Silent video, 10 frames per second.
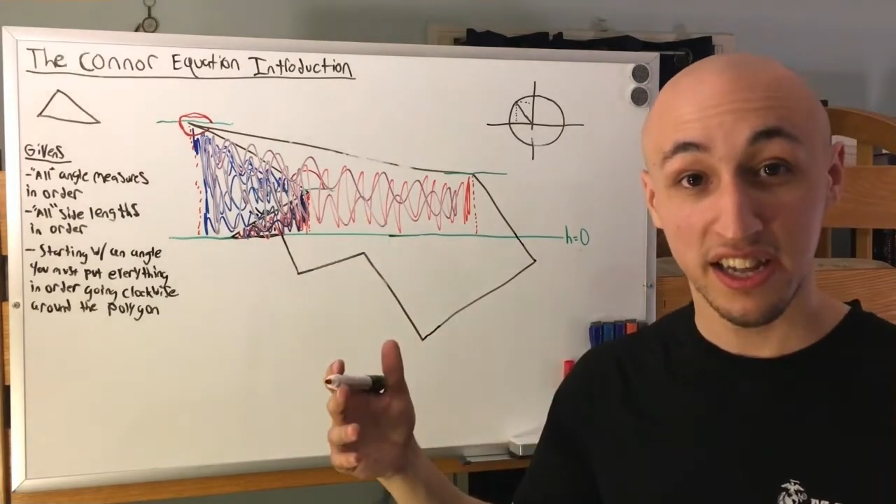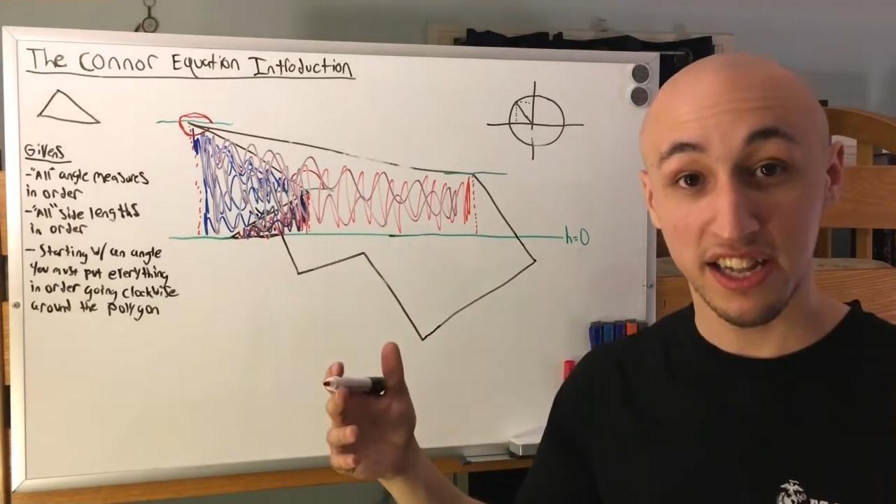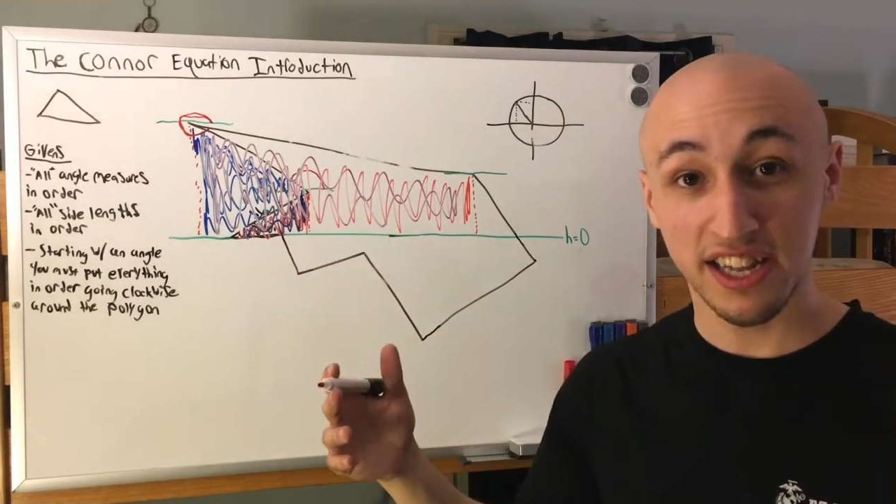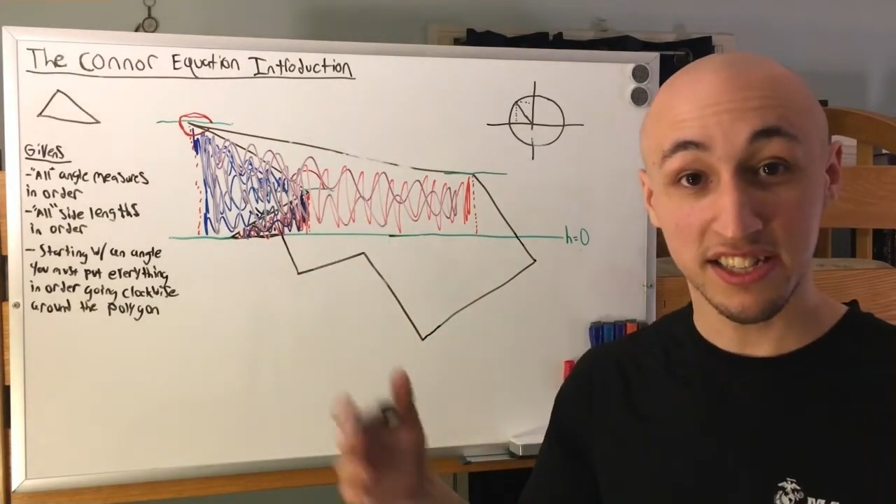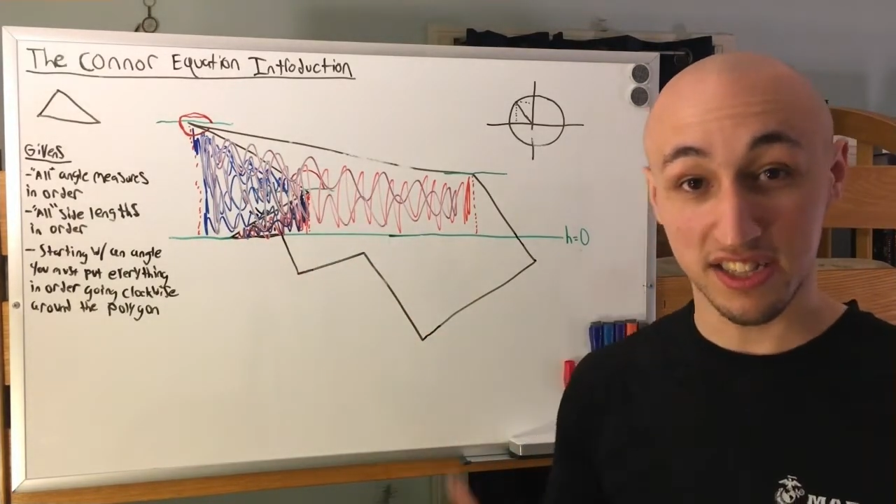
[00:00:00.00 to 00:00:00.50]

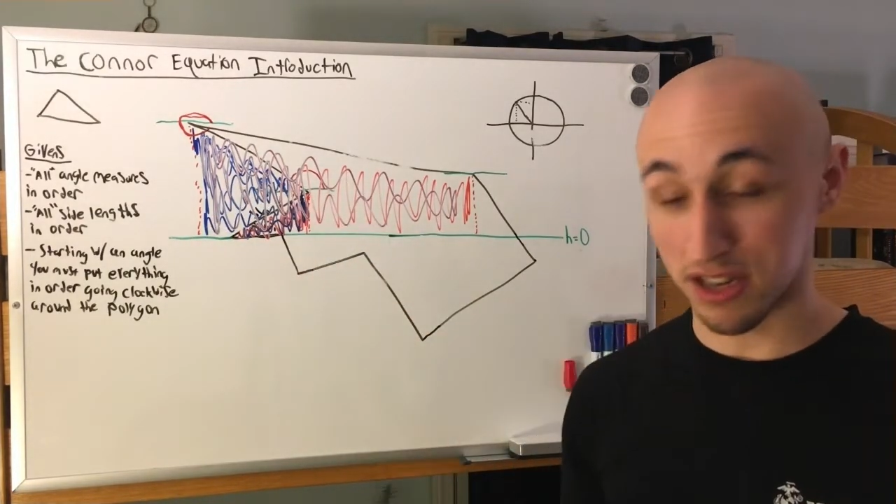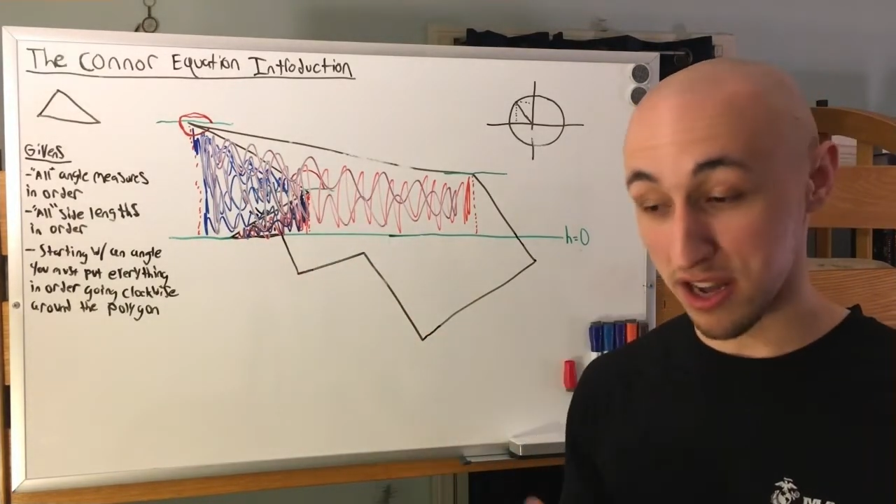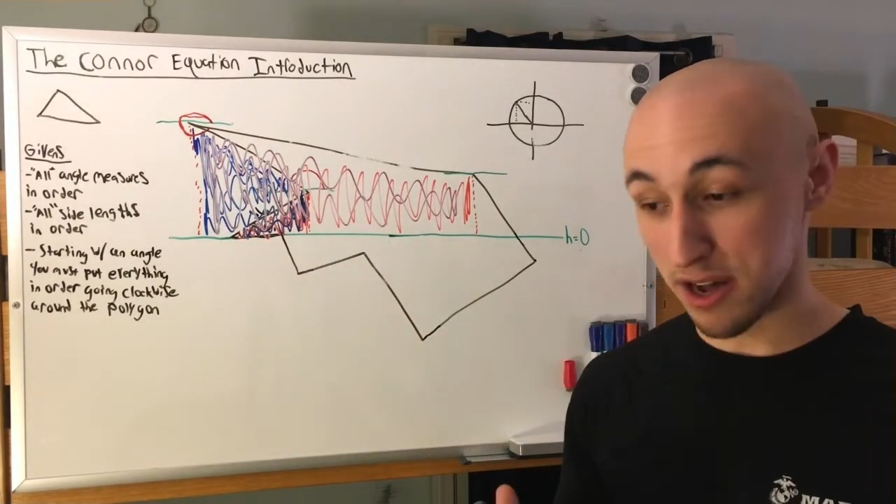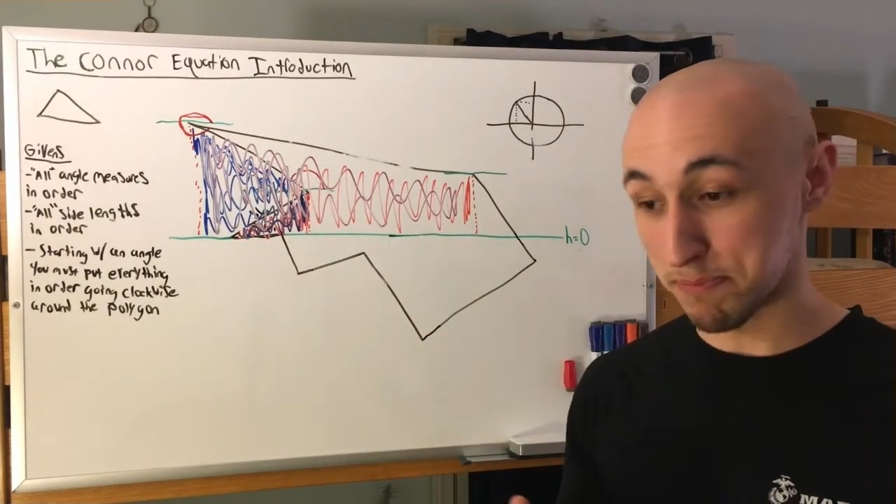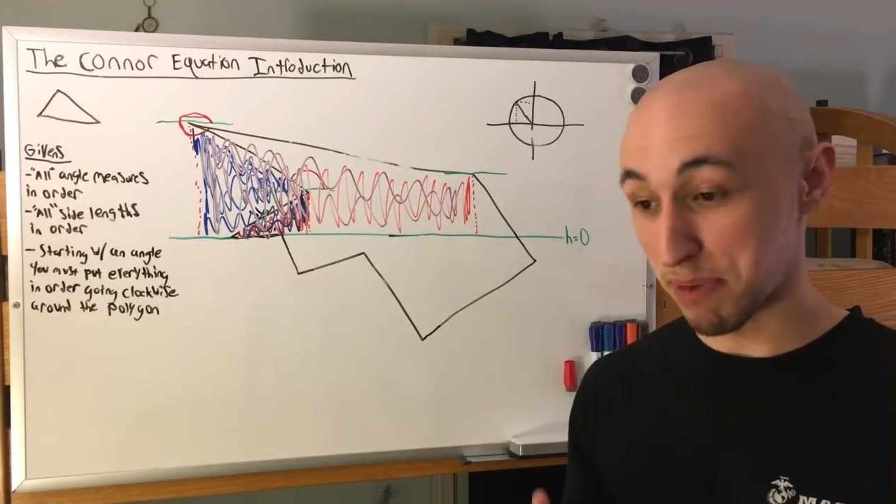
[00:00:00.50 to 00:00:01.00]
its
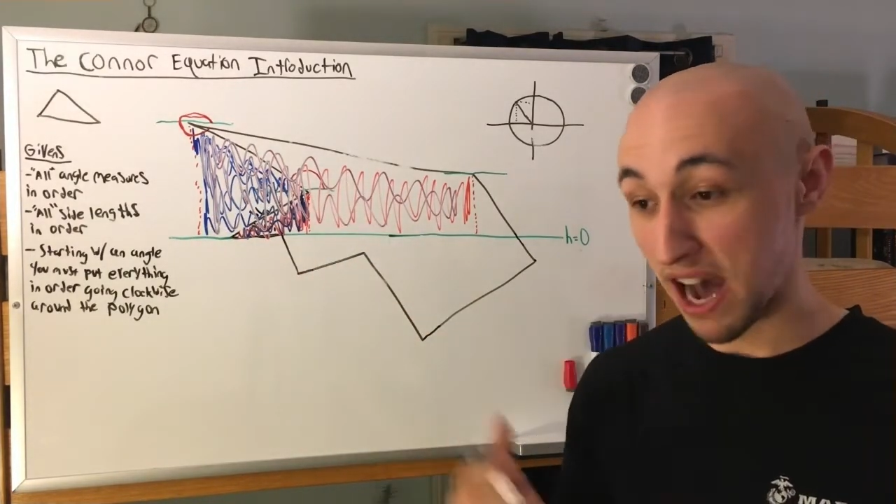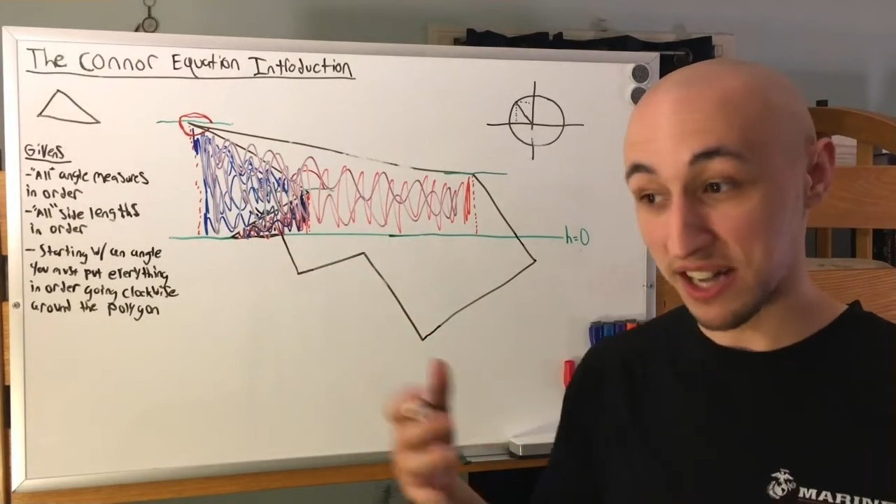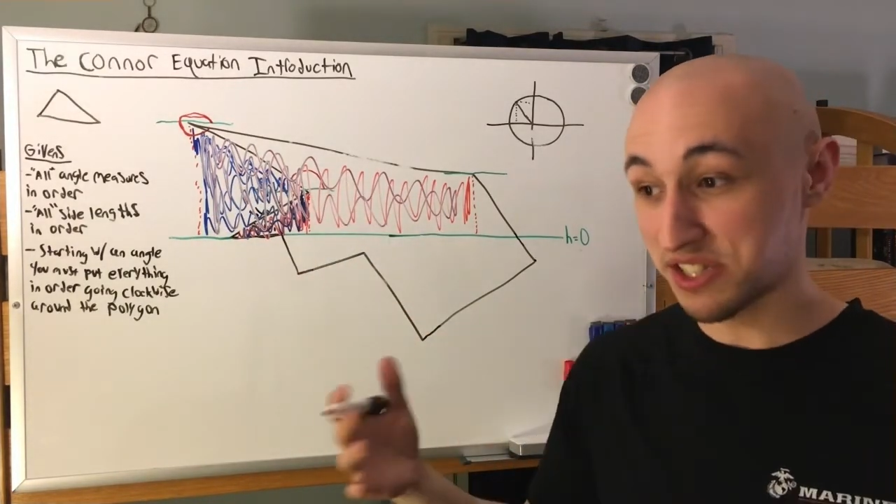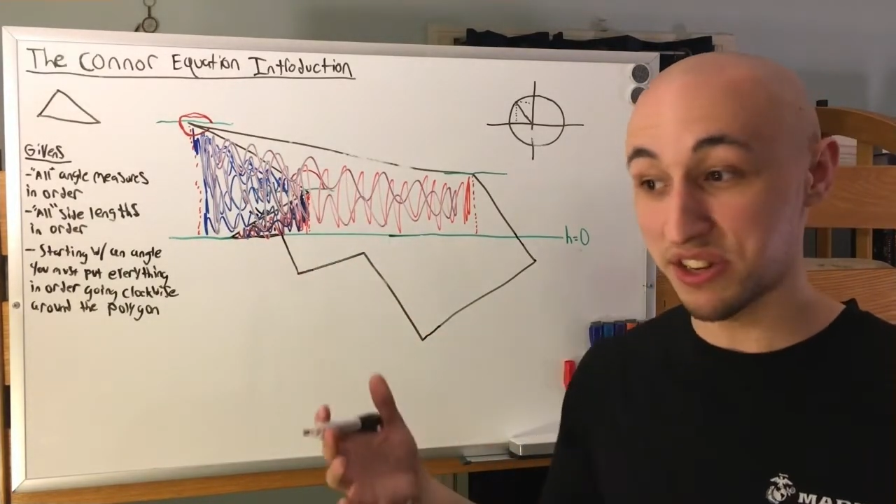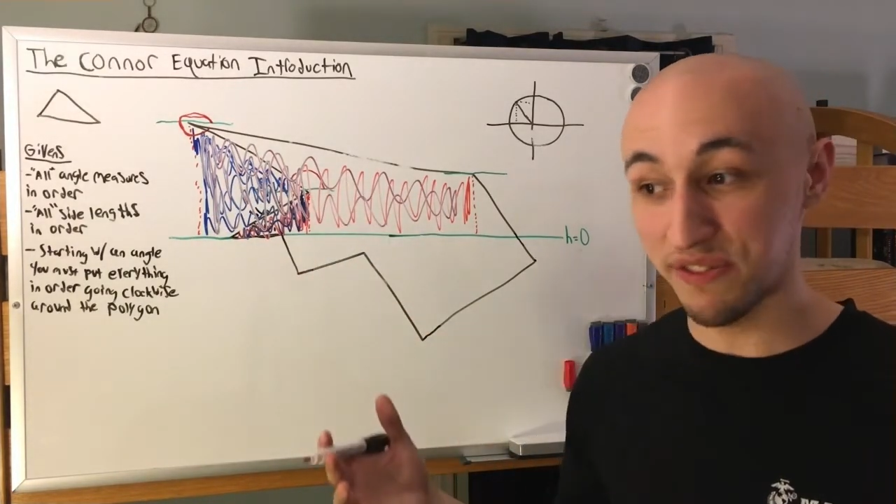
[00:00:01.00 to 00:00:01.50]

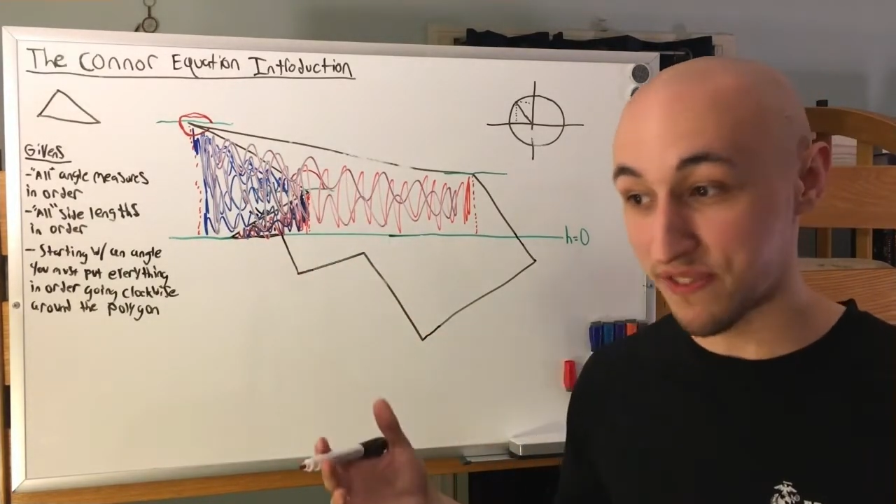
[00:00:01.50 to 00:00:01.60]
positive